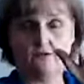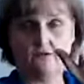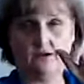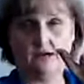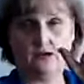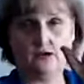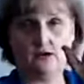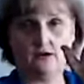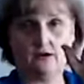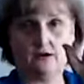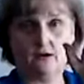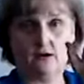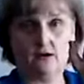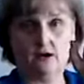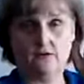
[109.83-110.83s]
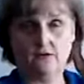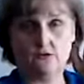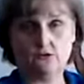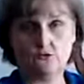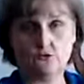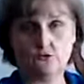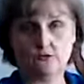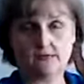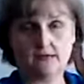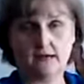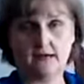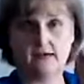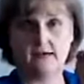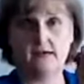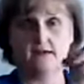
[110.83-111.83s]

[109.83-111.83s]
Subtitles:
finger on the stroke side.